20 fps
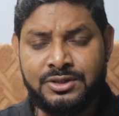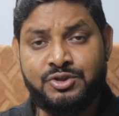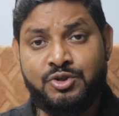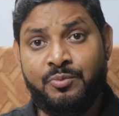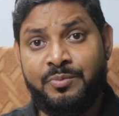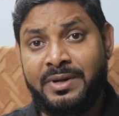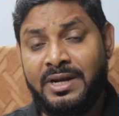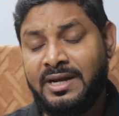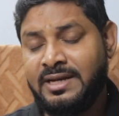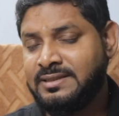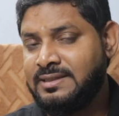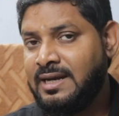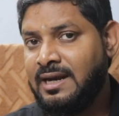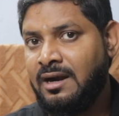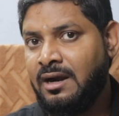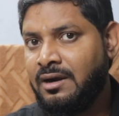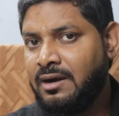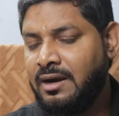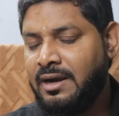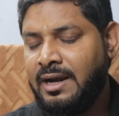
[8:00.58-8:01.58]
Jupiter is
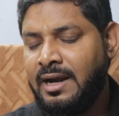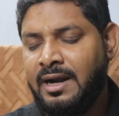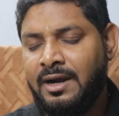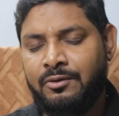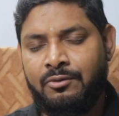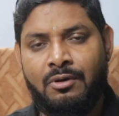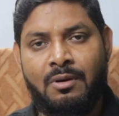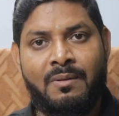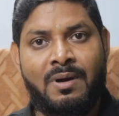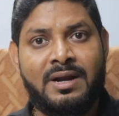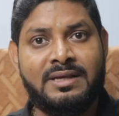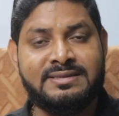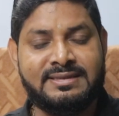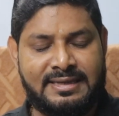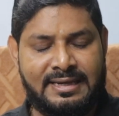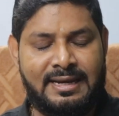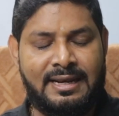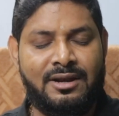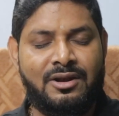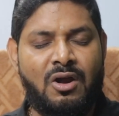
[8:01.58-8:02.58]
related to our
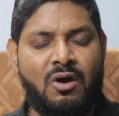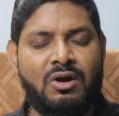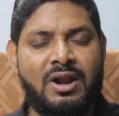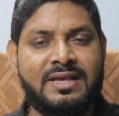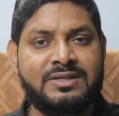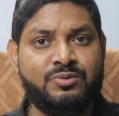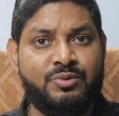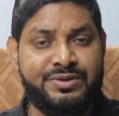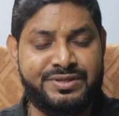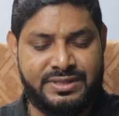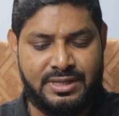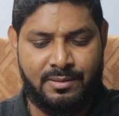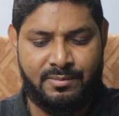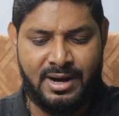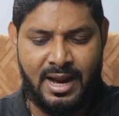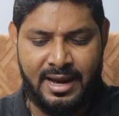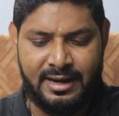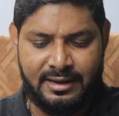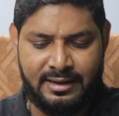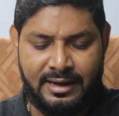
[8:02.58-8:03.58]
skill, knowledge, wisdom,
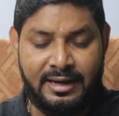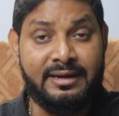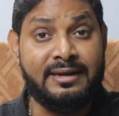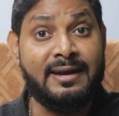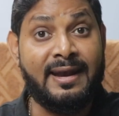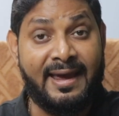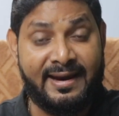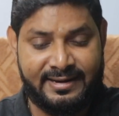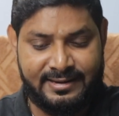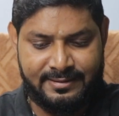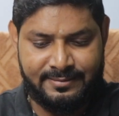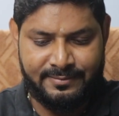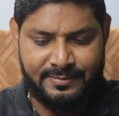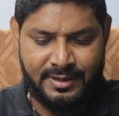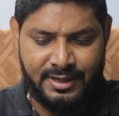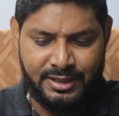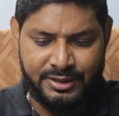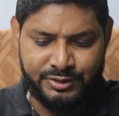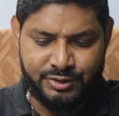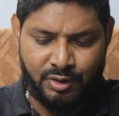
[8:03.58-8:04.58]
right? Intellect.
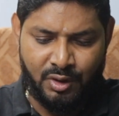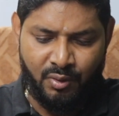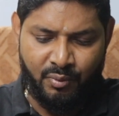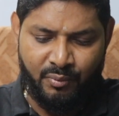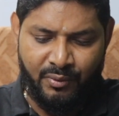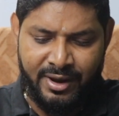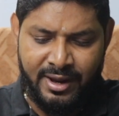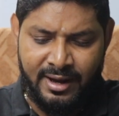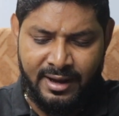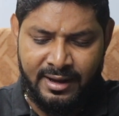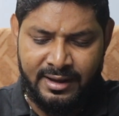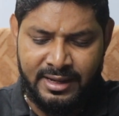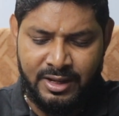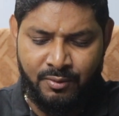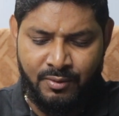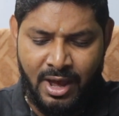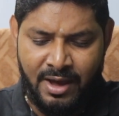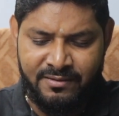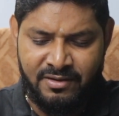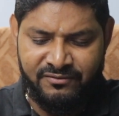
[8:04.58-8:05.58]
So now when
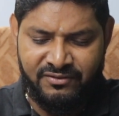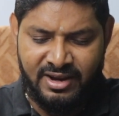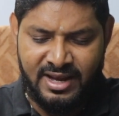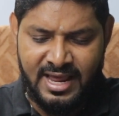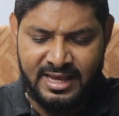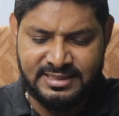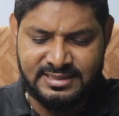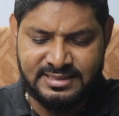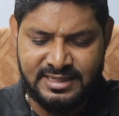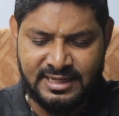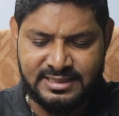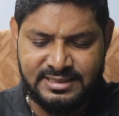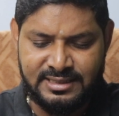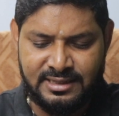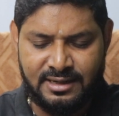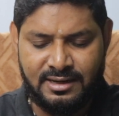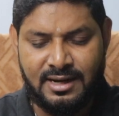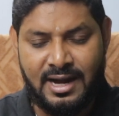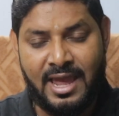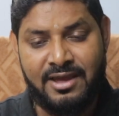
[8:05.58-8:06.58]
you have a V-like
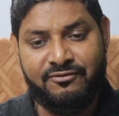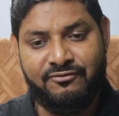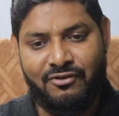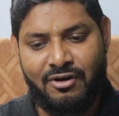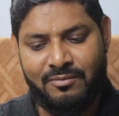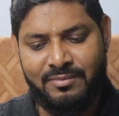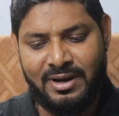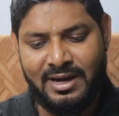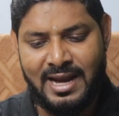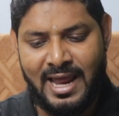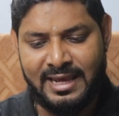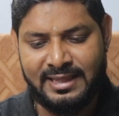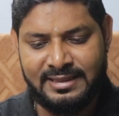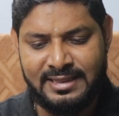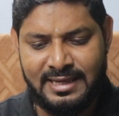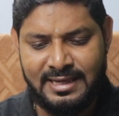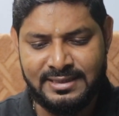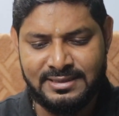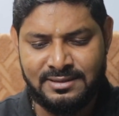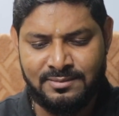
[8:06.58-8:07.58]
structure like forming like
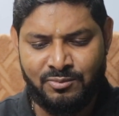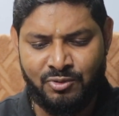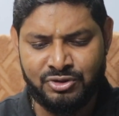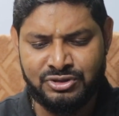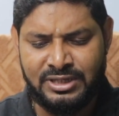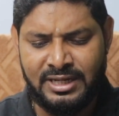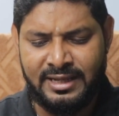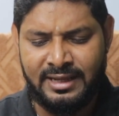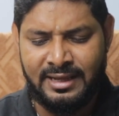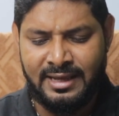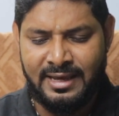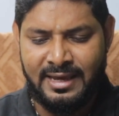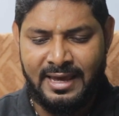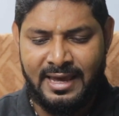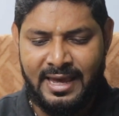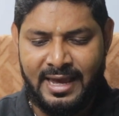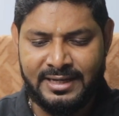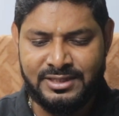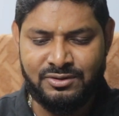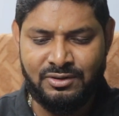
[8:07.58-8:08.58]
this, mostly
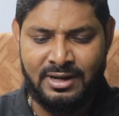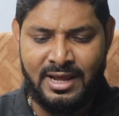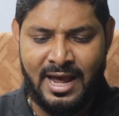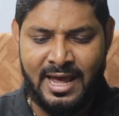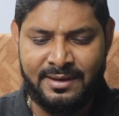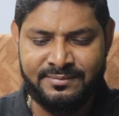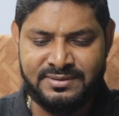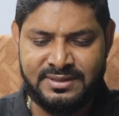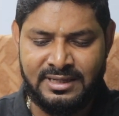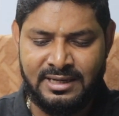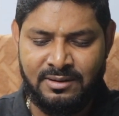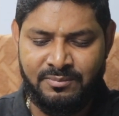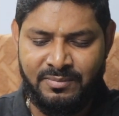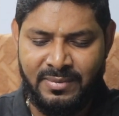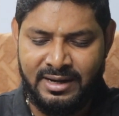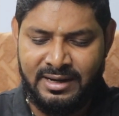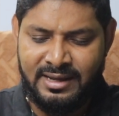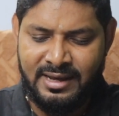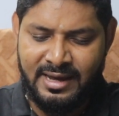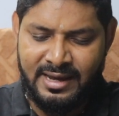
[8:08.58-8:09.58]
actually I have seen in
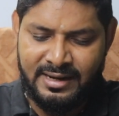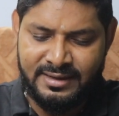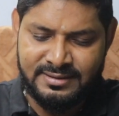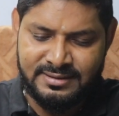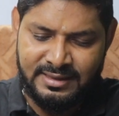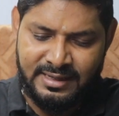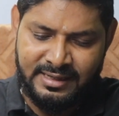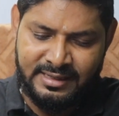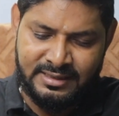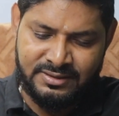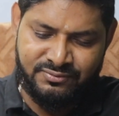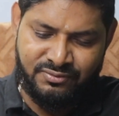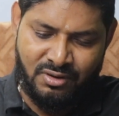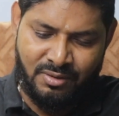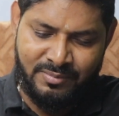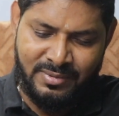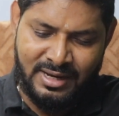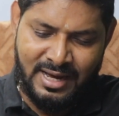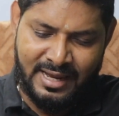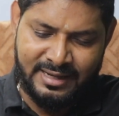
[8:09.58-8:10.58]
many hands it is
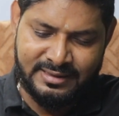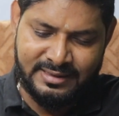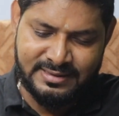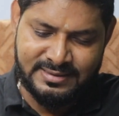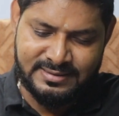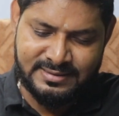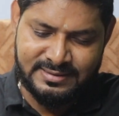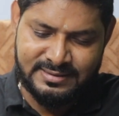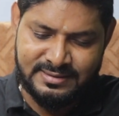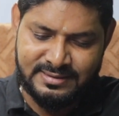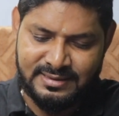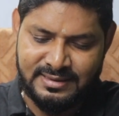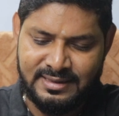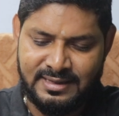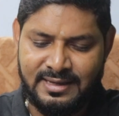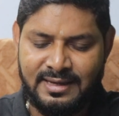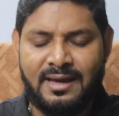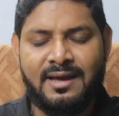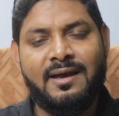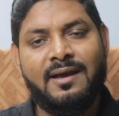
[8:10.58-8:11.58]
forming like this.
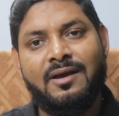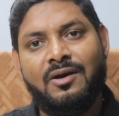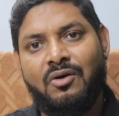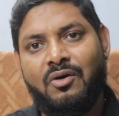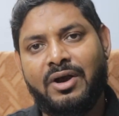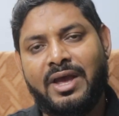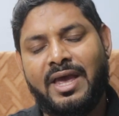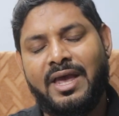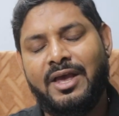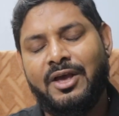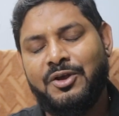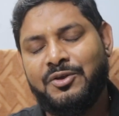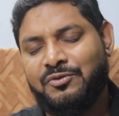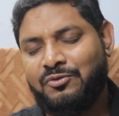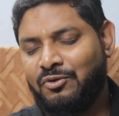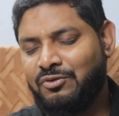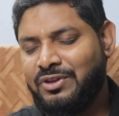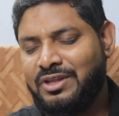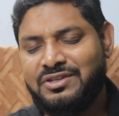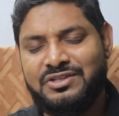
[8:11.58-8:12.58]
Okay,
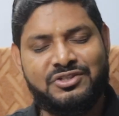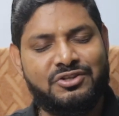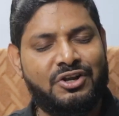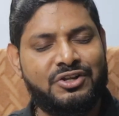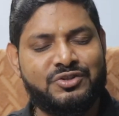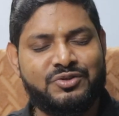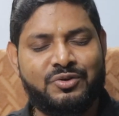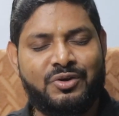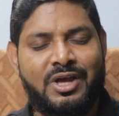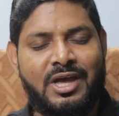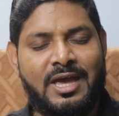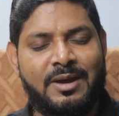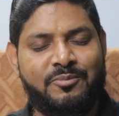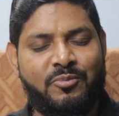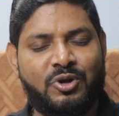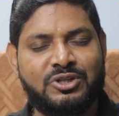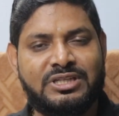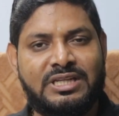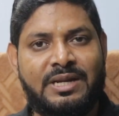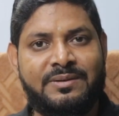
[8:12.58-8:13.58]
so this is also a
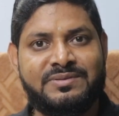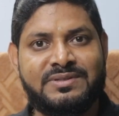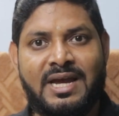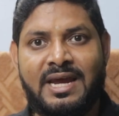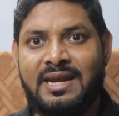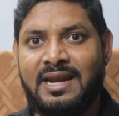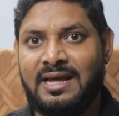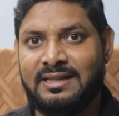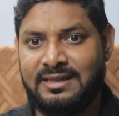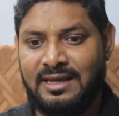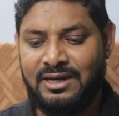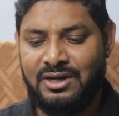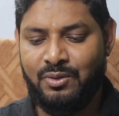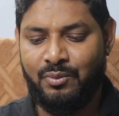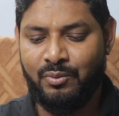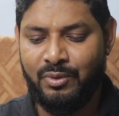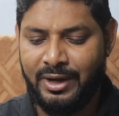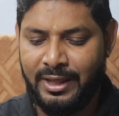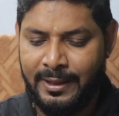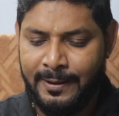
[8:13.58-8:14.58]
positive sign, nothing to
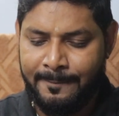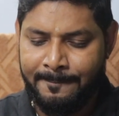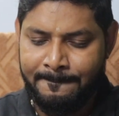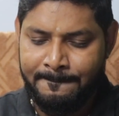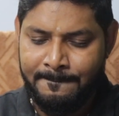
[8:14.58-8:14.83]
worry,